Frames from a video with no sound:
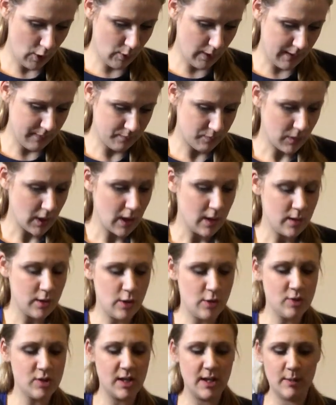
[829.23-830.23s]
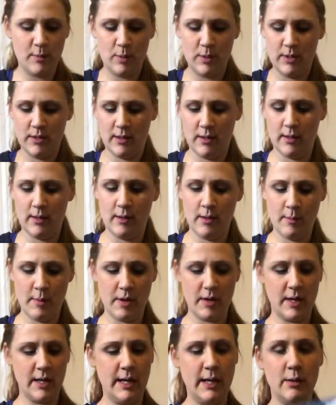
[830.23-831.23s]
Okay. Usually with
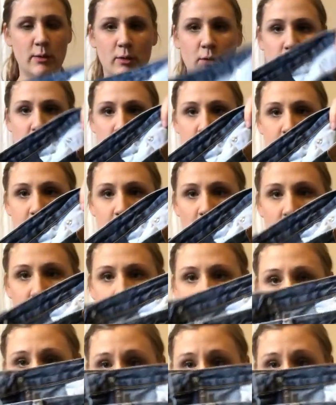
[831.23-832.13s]
American Eagle, you can look in